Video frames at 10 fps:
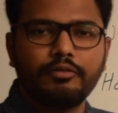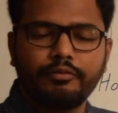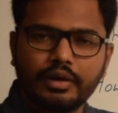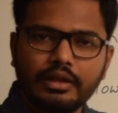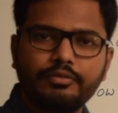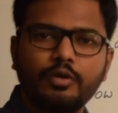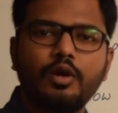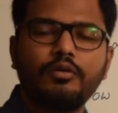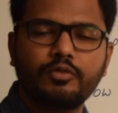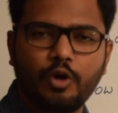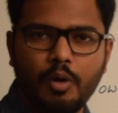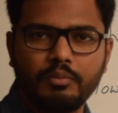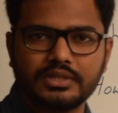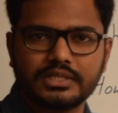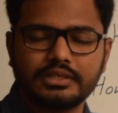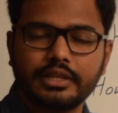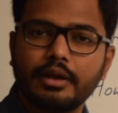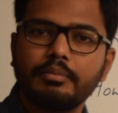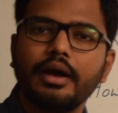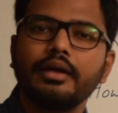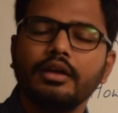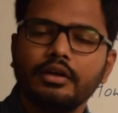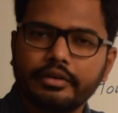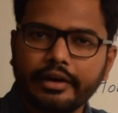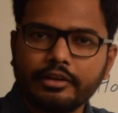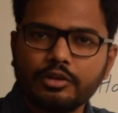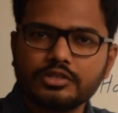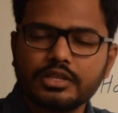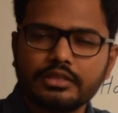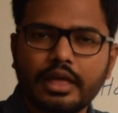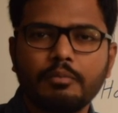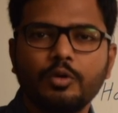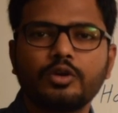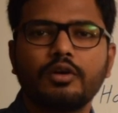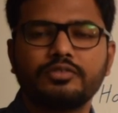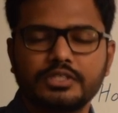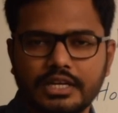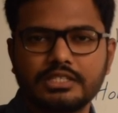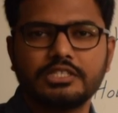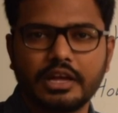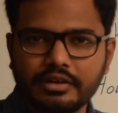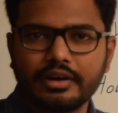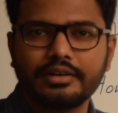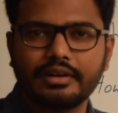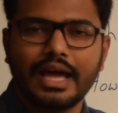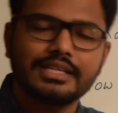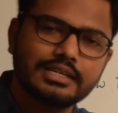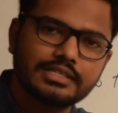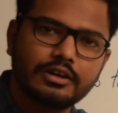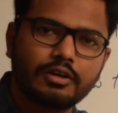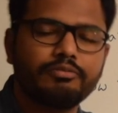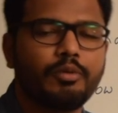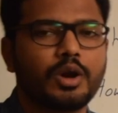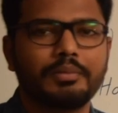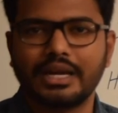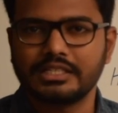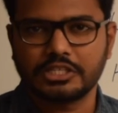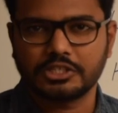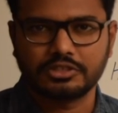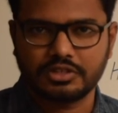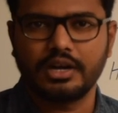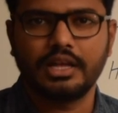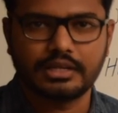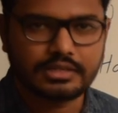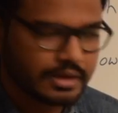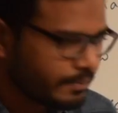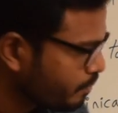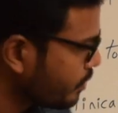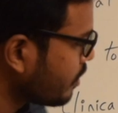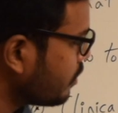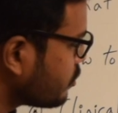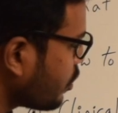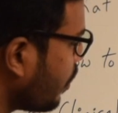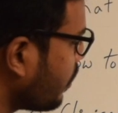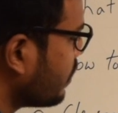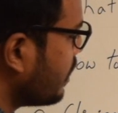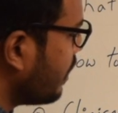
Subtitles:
a free flow of composite, thereby reducing the amount of stress generated as a result of polymerization shrinkage. So